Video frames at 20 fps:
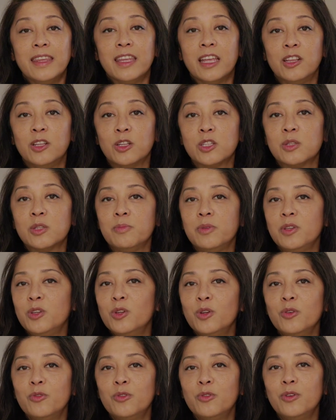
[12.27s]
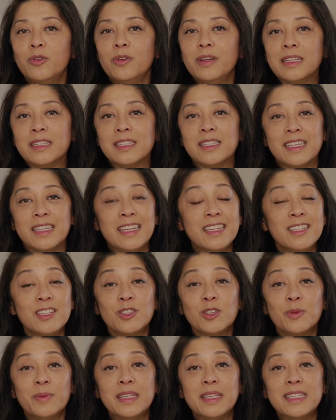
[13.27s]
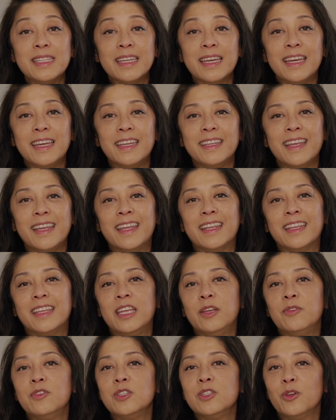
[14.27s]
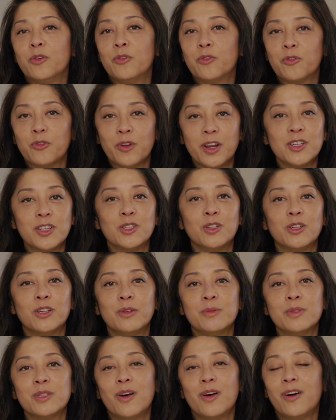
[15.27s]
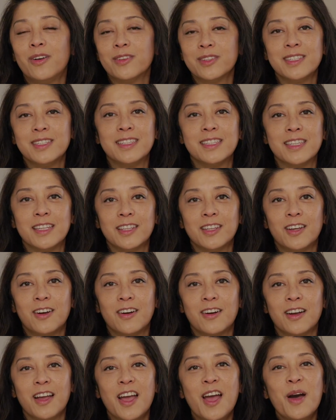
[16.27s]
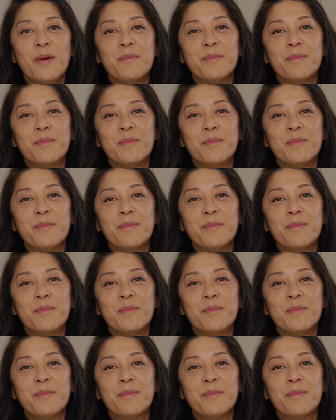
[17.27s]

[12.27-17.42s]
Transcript: that looks beautiful, it's easy to maintain, and gives you fresh herbs all season long.